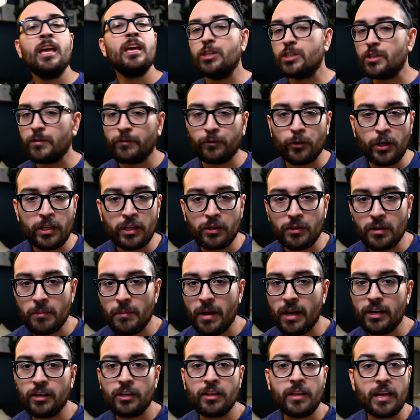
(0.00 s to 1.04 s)
Just a friendly
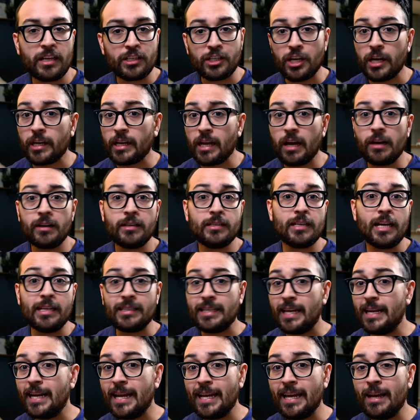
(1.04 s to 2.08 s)
reminder that checkout is at
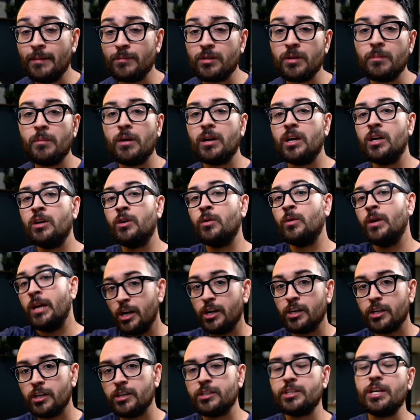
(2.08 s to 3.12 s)
10 a.m. tomorrow. Here
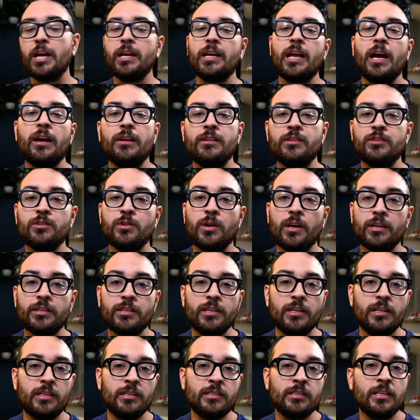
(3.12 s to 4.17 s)
are your checkout
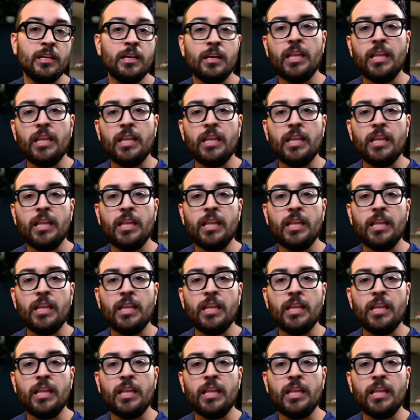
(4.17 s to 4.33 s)
instructions.